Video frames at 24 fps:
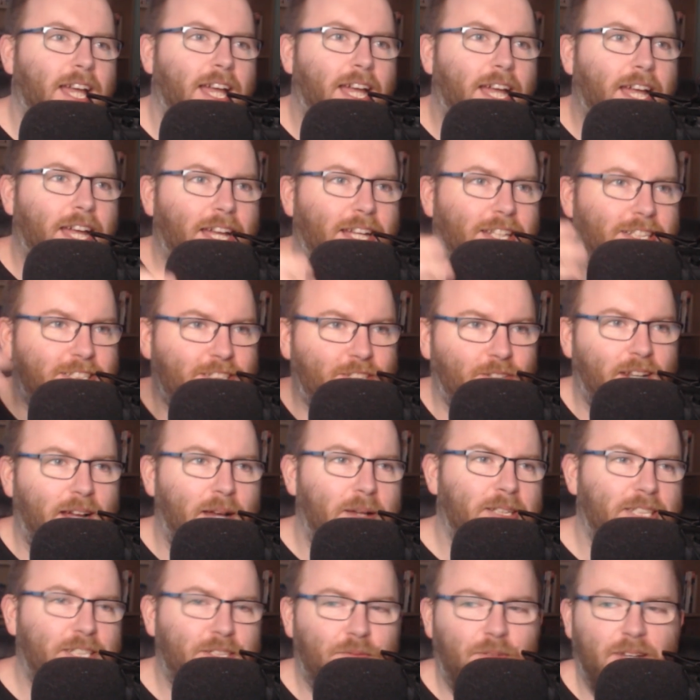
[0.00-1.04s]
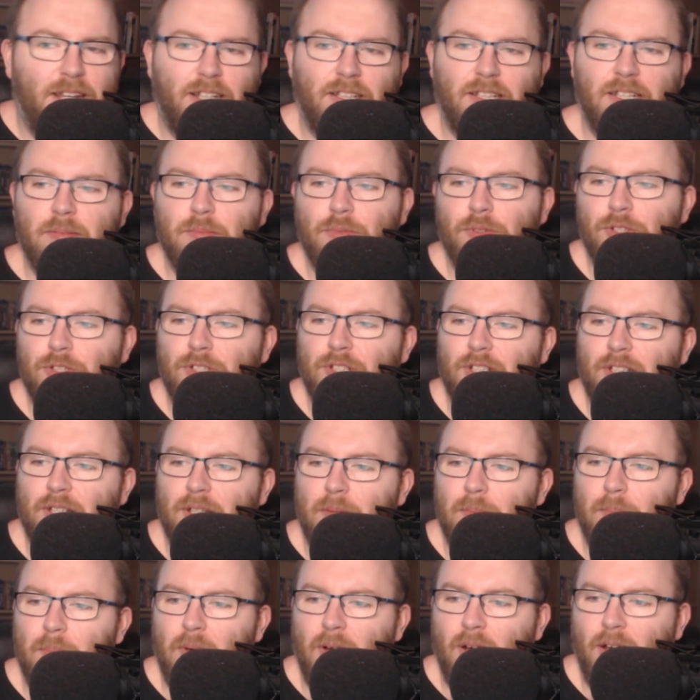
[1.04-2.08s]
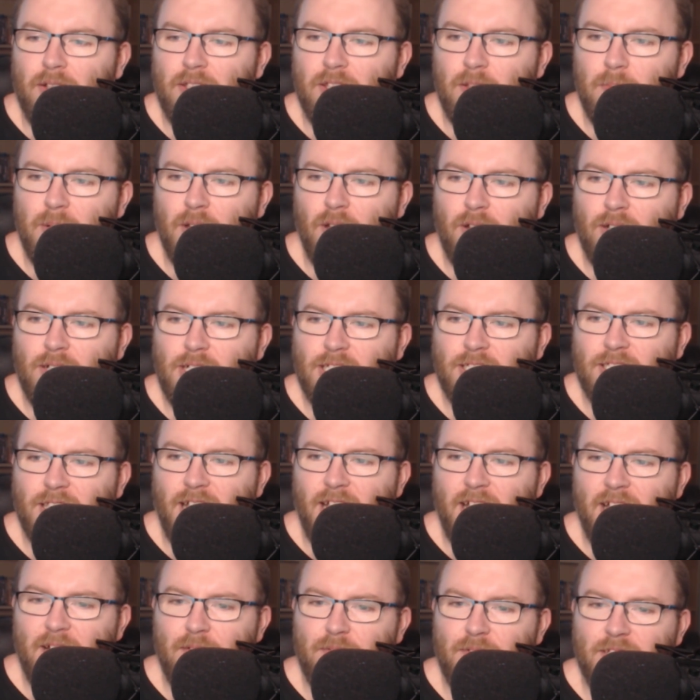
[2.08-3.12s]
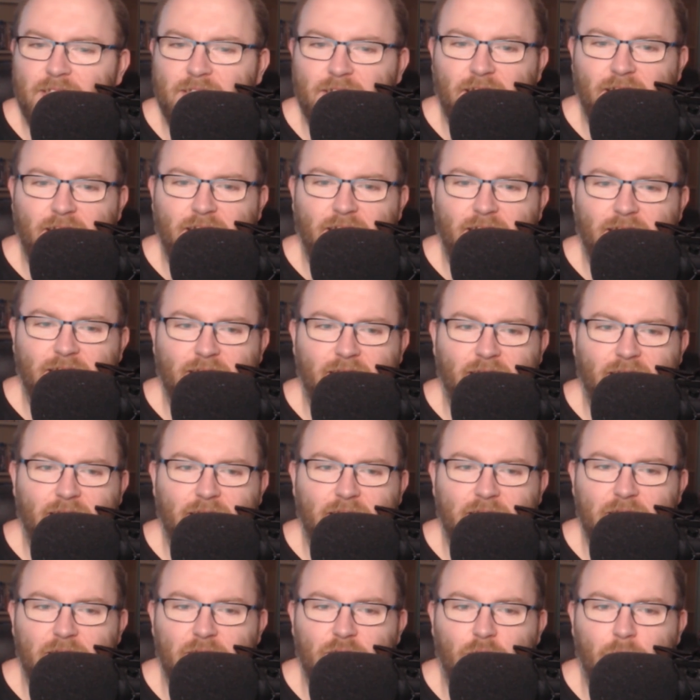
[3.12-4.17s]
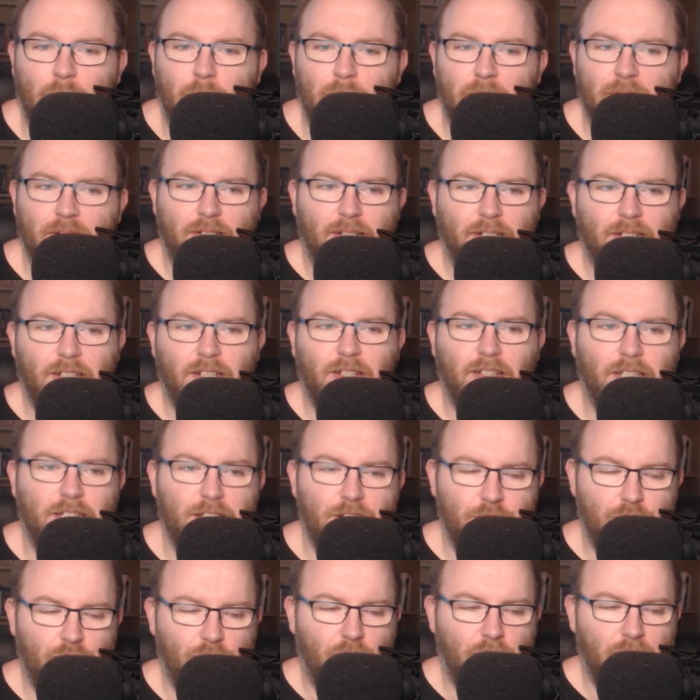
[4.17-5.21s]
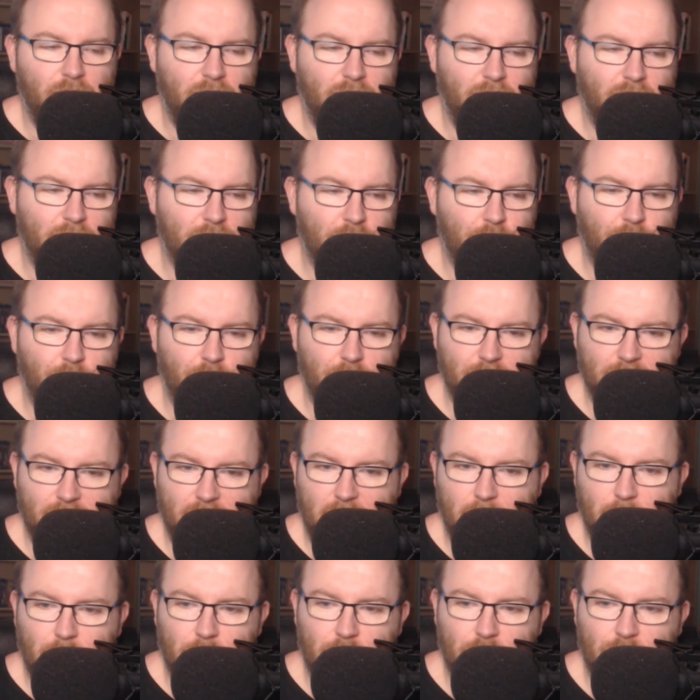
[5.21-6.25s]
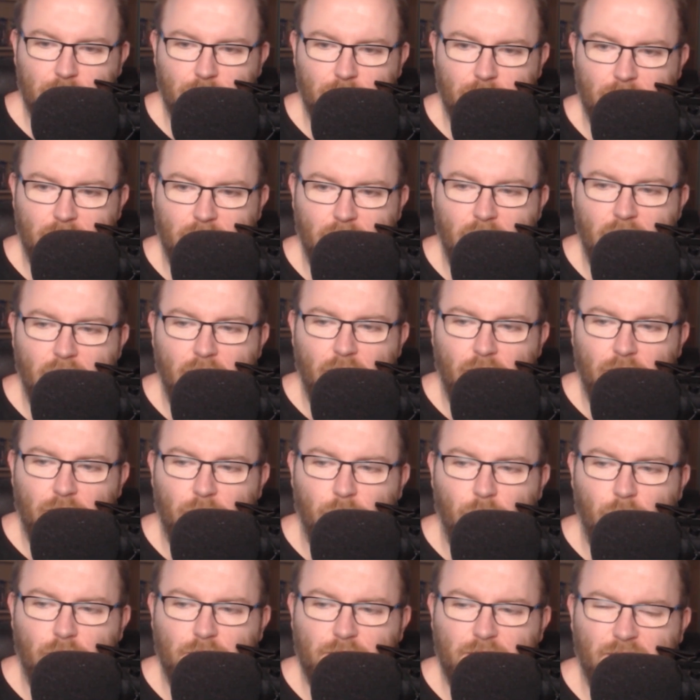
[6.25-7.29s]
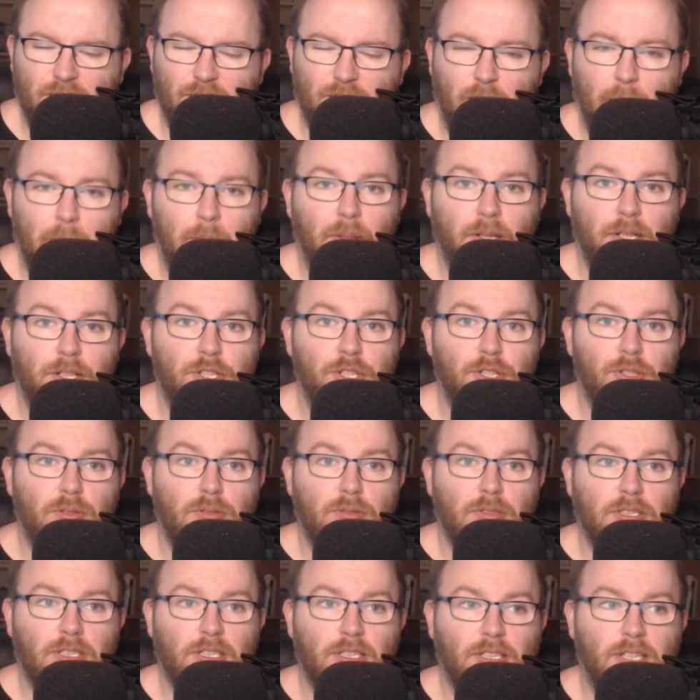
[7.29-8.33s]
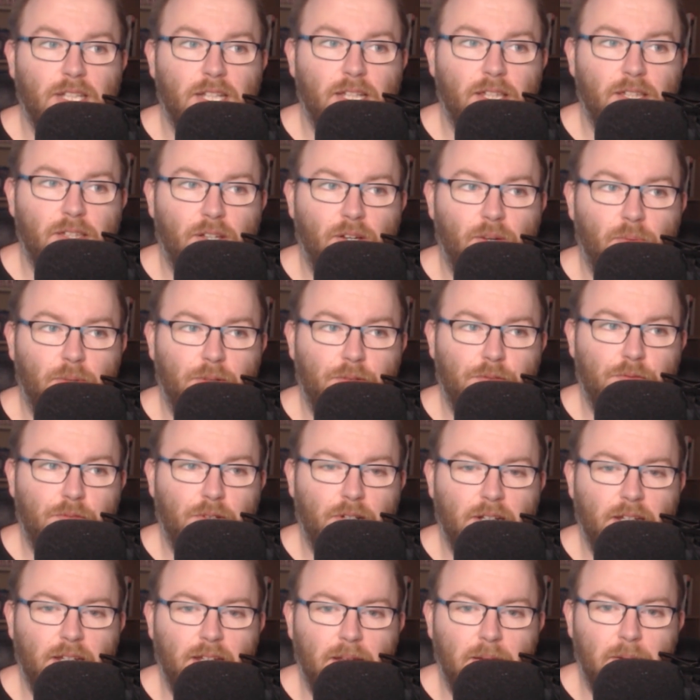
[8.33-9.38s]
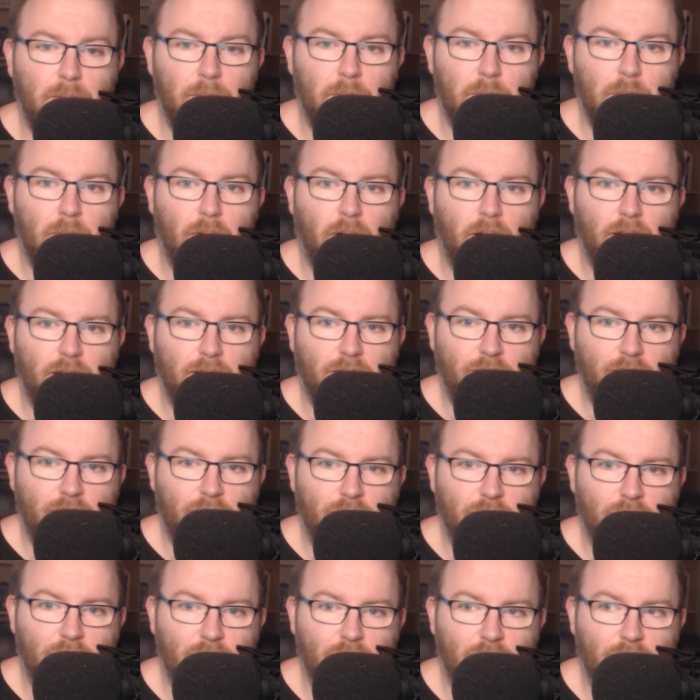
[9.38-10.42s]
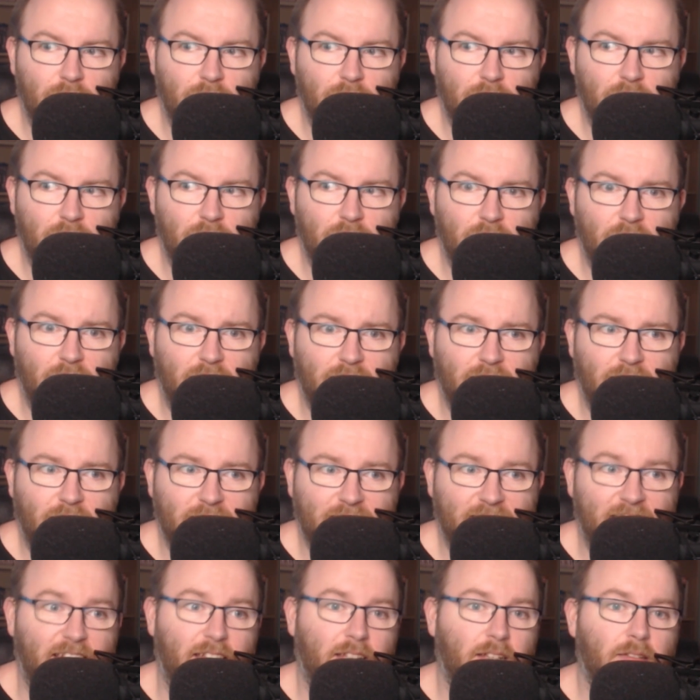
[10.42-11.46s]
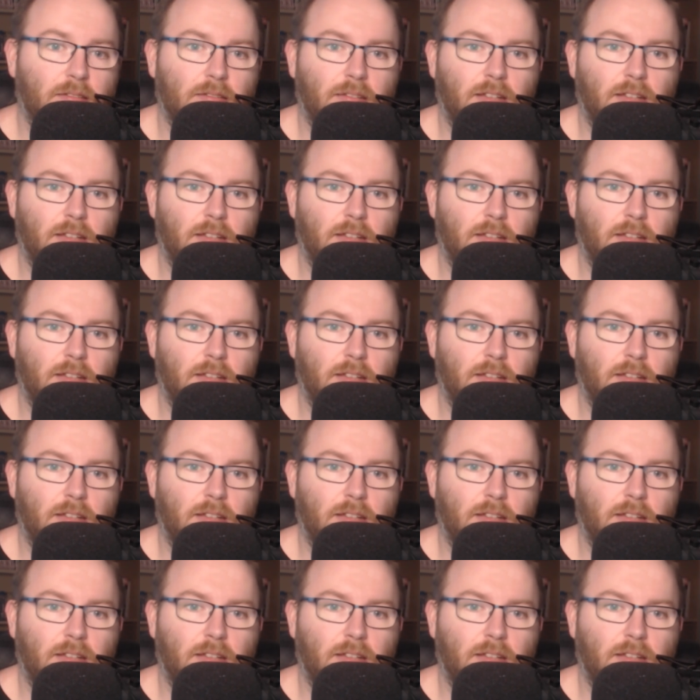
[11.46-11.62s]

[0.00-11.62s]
Uh, so that's vaguely amusing, but to be honest, I have to say that I did not particularly enjoy this first episode. There was a couple of jokes that I thought were funny, but that that's it.